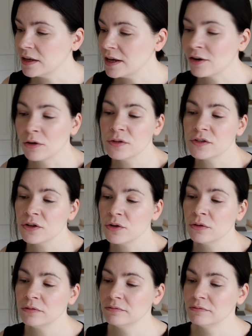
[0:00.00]
and
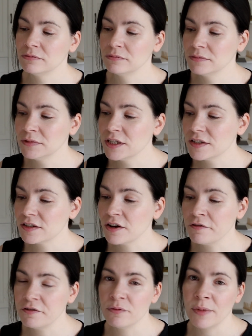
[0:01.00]
also the
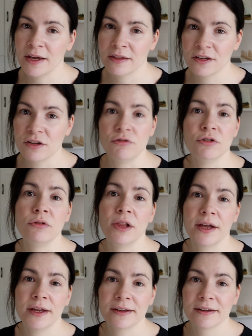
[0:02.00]
stuff you make that you do
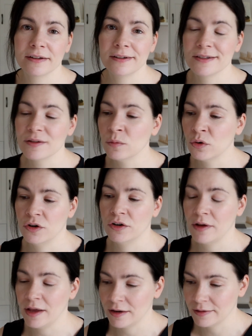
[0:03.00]
like. It's important
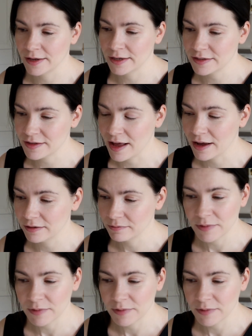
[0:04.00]
to analyze that